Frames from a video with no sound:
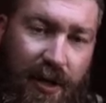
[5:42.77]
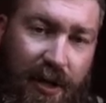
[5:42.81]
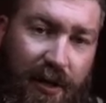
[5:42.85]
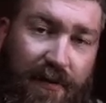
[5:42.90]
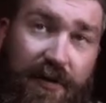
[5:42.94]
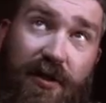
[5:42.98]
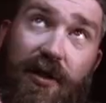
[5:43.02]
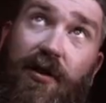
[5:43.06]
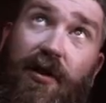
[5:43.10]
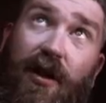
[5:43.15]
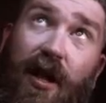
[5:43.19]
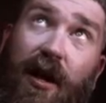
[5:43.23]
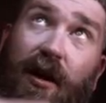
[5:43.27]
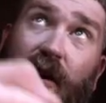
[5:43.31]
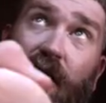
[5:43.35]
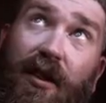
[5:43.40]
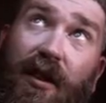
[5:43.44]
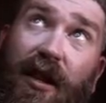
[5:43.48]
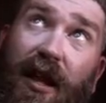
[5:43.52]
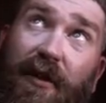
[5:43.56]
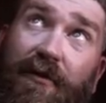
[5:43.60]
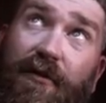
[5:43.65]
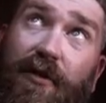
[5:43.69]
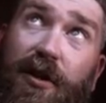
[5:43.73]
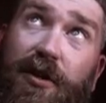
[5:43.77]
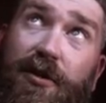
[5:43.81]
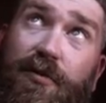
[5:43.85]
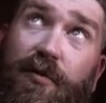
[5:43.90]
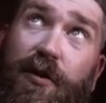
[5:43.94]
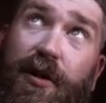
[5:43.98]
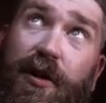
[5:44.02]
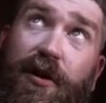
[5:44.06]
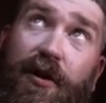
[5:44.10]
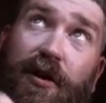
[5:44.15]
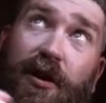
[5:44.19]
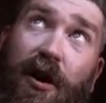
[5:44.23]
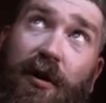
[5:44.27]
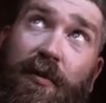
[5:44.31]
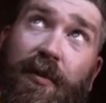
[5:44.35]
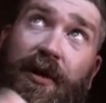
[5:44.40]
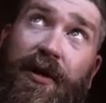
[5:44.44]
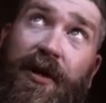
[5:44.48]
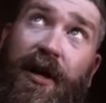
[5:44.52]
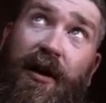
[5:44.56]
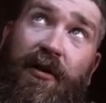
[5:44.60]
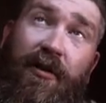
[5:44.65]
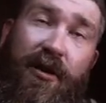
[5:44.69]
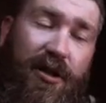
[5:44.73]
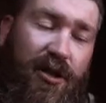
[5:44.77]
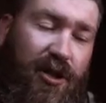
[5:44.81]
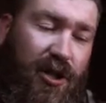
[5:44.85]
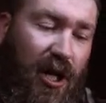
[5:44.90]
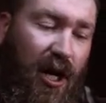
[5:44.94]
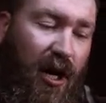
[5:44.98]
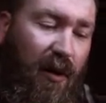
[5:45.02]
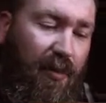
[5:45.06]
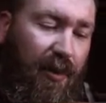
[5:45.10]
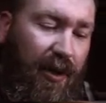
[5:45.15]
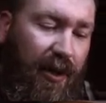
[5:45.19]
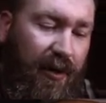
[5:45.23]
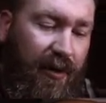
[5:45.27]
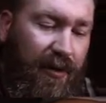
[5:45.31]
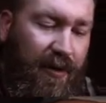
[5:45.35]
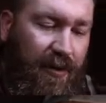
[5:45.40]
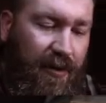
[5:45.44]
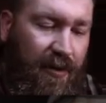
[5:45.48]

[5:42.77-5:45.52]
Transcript: It gives you a lot of leverage when you're coming down and chopping.